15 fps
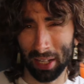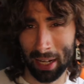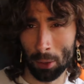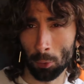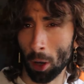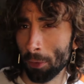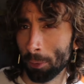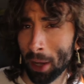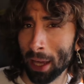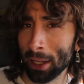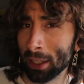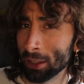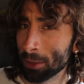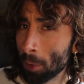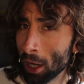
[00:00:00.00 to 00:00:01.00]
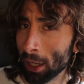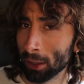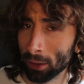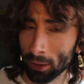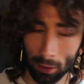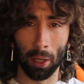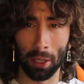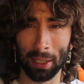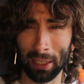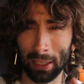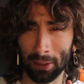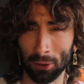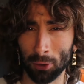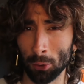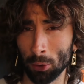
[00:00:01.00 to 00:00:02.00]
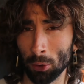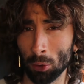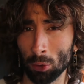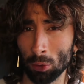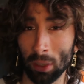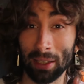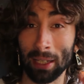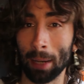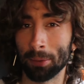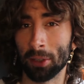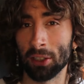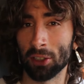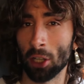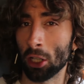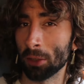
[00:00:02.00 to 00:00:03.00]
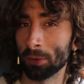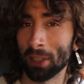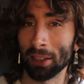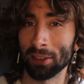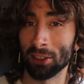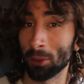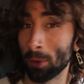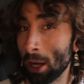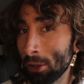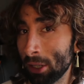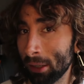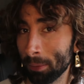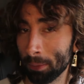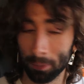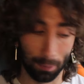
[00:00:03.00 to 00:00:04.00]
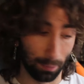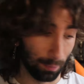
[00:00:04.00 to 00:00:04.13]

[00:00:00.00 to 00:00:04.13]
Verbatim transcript: had a rough plan in his mind, but needed to adapt to the circumstances around him,